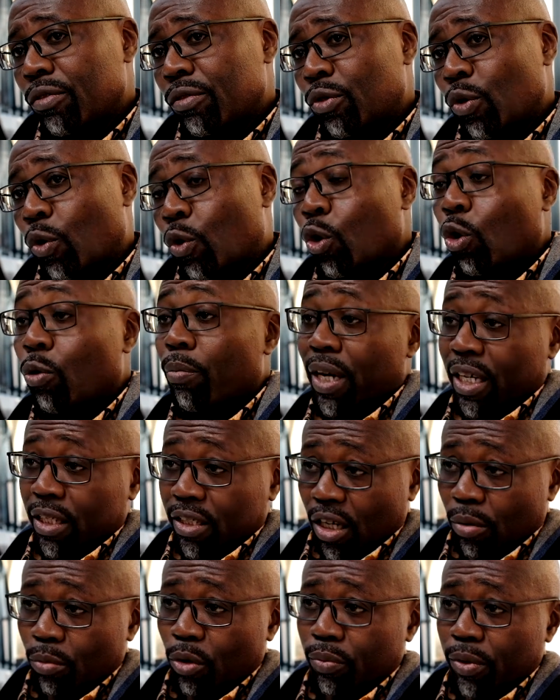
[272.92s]
to claw back
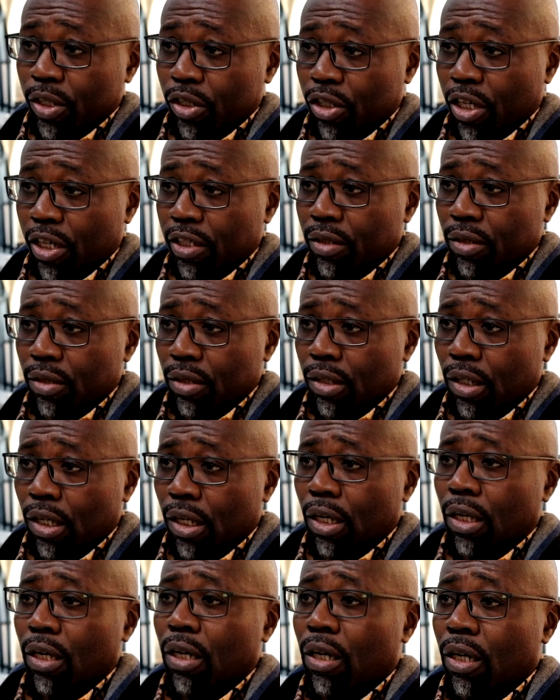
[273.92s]
some of these gains.
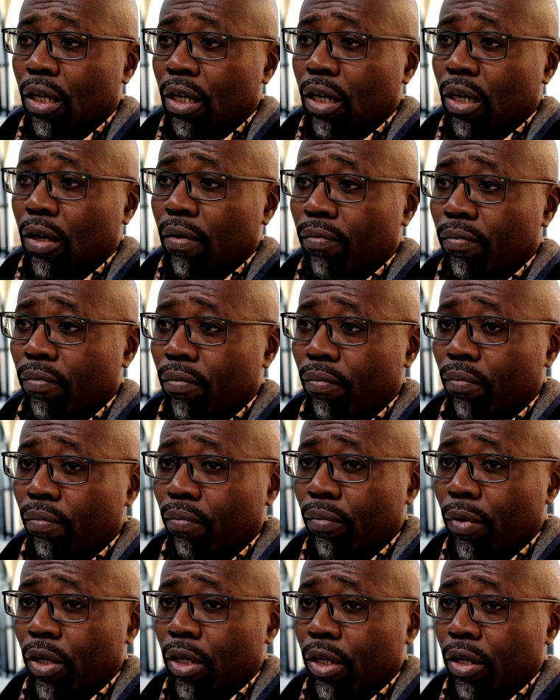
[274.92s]

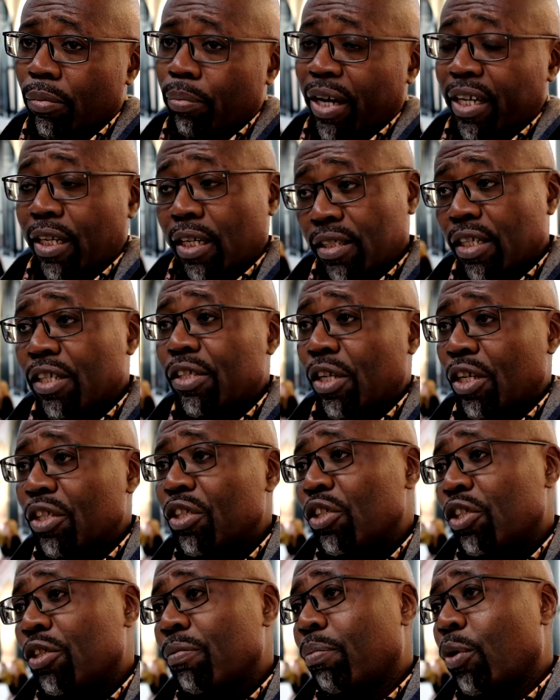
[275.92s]
But as I said,
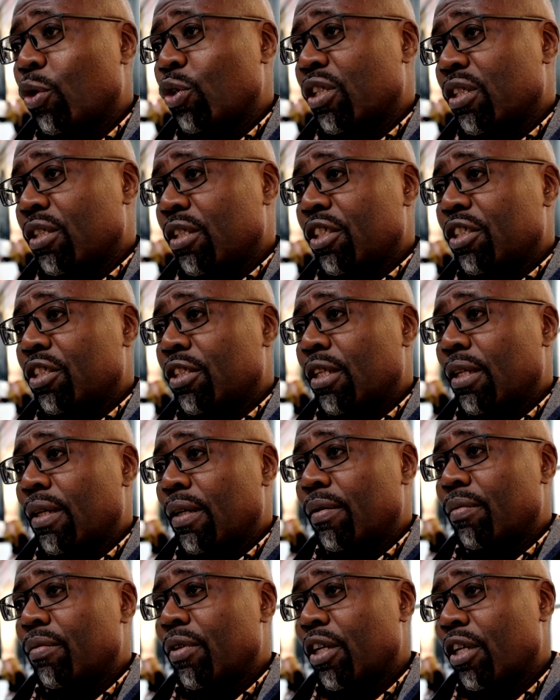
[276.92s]
it's important that
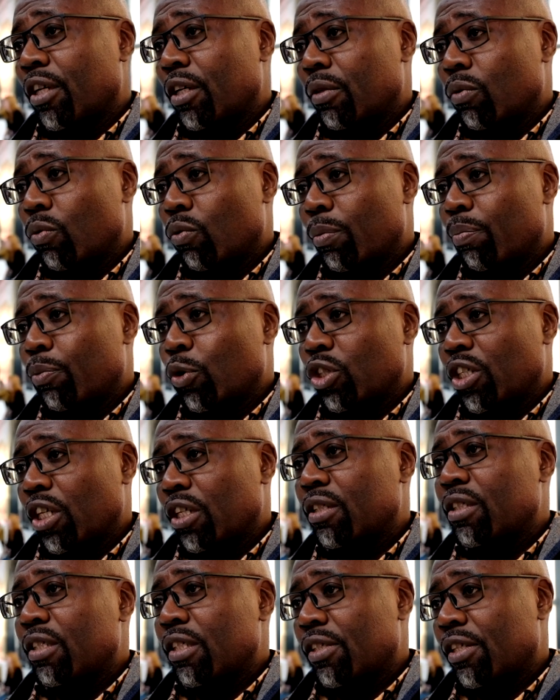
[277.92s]
we
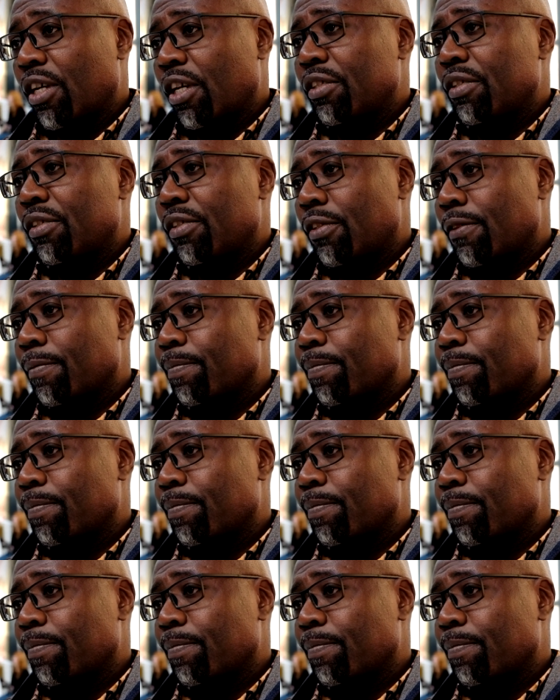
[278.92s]
protect these gains.